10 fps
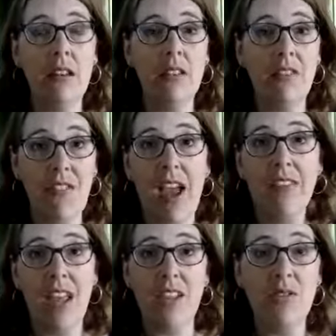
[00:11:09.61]
the fact
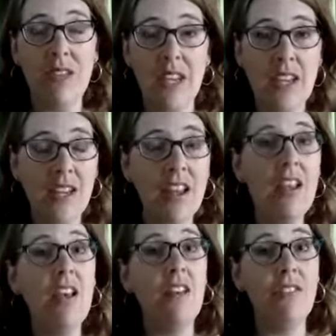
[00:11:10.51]
that you need
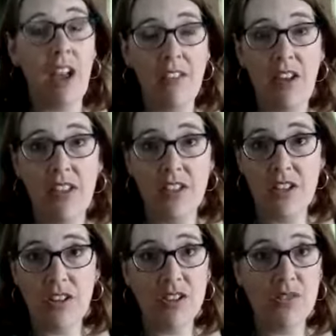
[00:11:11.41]
5
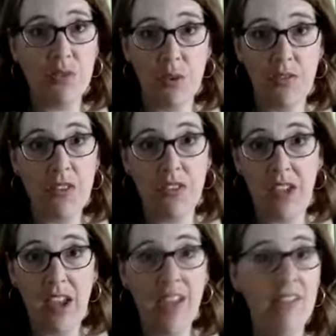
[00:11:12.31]
volunteers for a field day